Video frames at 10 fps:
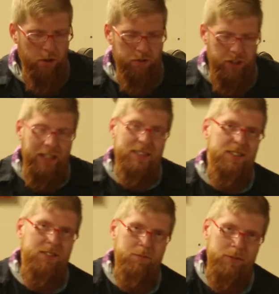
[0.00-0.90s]
The
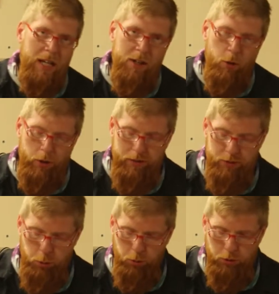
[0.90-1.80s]
next category
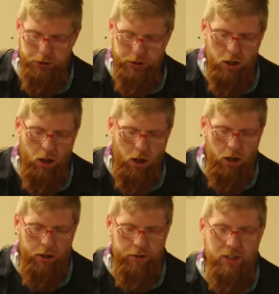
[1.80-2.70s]
of tools
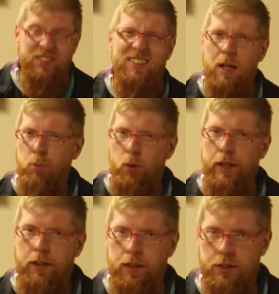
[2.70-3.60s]
are the
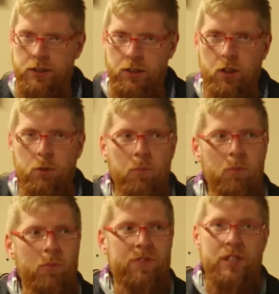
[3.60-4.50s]
separators.
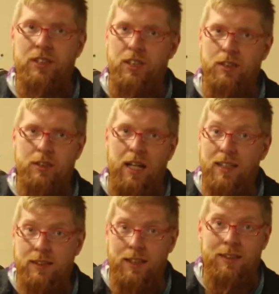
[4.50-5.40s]
This is,
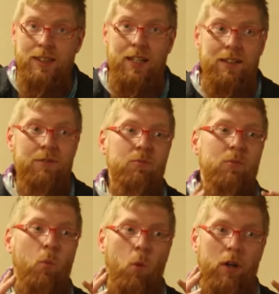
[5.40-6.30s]
as I said,
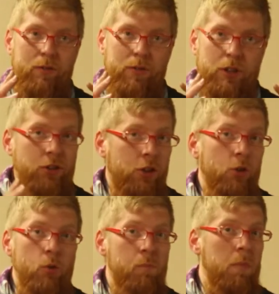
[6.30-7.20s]
one of the
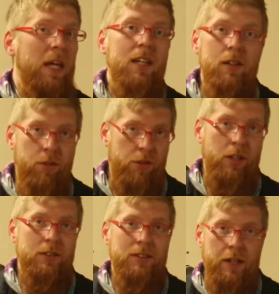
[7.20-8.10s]
two main
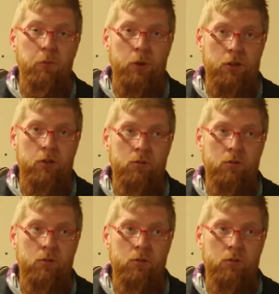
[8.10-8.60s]
things that we're